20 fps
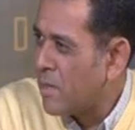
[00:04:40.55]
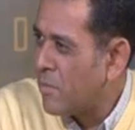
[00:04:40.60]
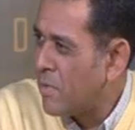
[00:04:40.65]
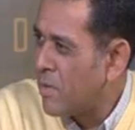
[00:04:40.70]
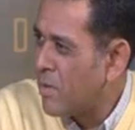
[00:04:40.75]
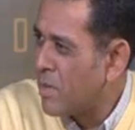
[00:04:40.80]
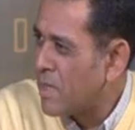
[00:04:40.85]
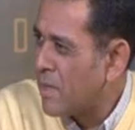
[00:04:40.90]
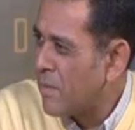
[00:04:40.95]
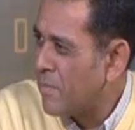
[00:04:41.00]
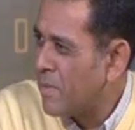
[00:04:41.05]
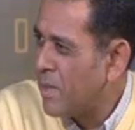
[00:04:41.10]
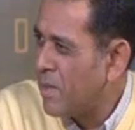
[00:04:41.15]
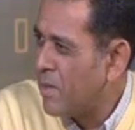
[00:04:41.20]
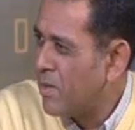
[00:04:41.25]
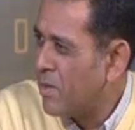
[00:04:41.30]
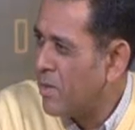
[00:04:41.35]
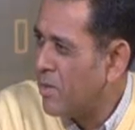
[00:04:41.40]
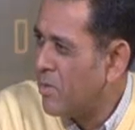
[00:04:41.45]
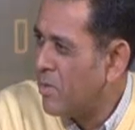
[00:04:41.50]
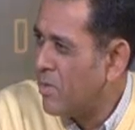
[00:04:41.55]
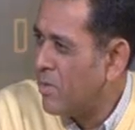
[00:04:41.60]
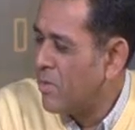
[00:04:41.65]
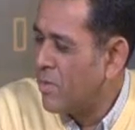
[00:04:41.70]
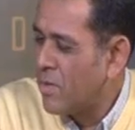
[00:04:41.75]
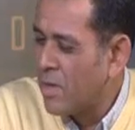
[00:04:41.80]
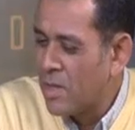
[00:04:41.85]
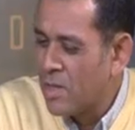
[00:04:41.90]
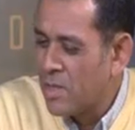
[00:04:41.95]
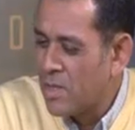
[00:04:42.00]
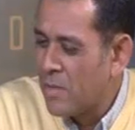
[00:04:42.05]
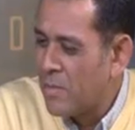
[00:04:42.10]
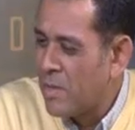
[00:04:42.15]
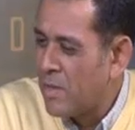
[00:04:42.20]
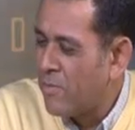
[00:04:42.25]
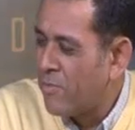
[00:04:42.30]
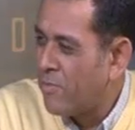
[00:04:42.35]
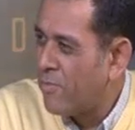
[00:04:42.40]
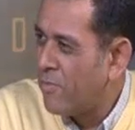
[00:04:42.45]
Because I mean, you've got to somehow